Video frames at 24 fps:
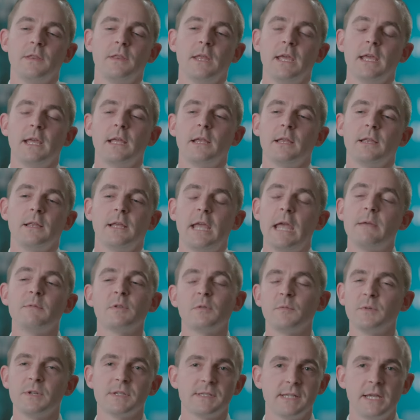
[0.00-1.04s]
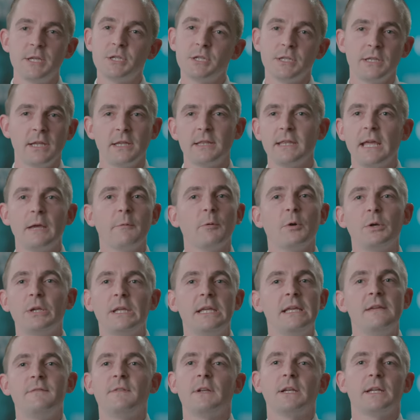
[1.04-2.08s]
they came to the realization that they weren't
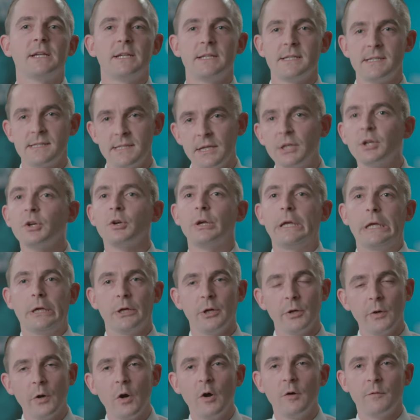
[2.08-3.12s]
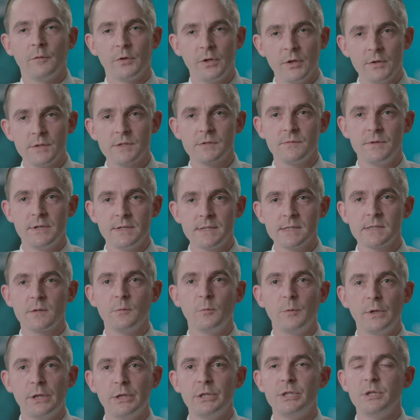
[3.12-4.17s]
even considering her overdose risk
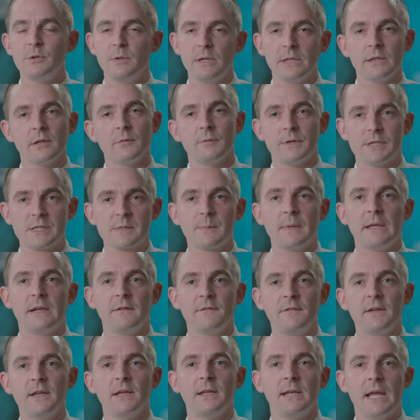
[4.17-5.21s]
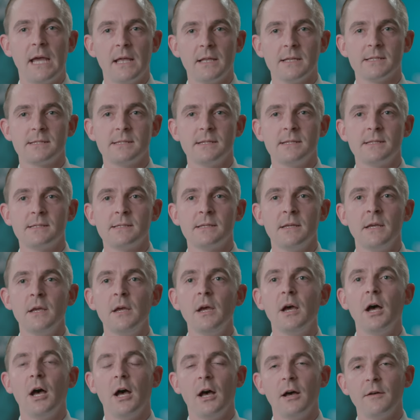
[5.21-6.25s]
when doing the risk benefit analysis
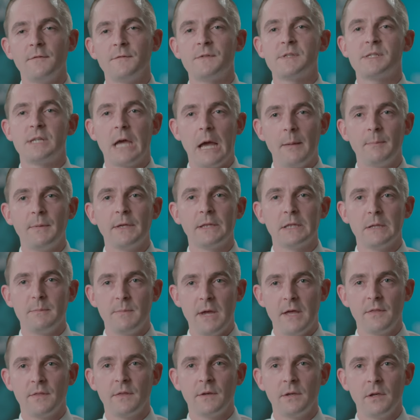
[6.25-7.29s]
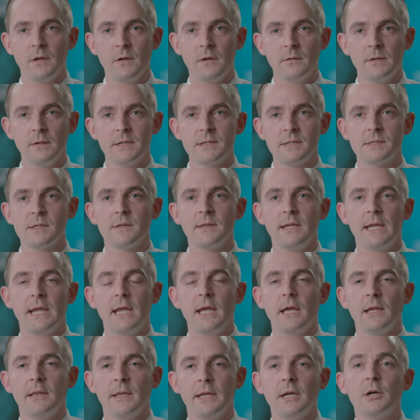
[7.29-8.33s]
of stopping the methadone, and so they,
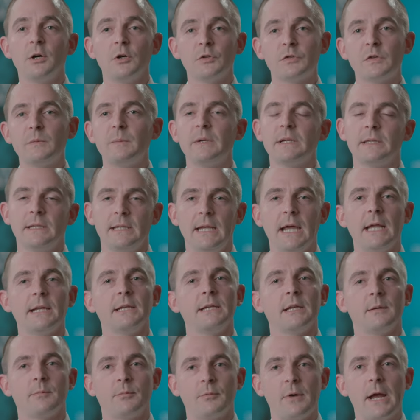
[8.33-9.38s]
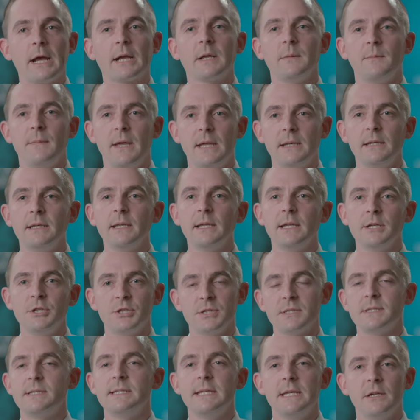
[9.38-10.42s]
they ultimately ended up recommending
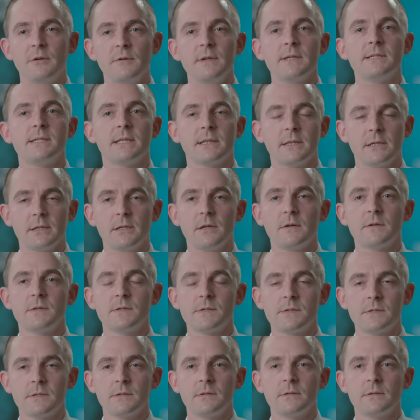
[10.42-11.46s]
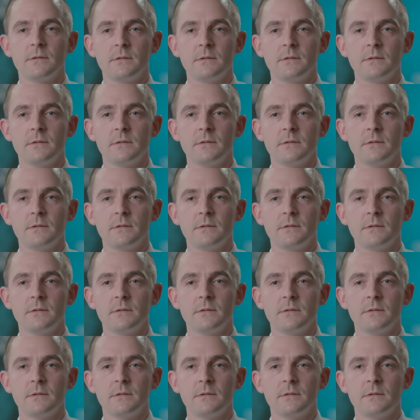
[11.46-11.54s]
just decreasing the dose.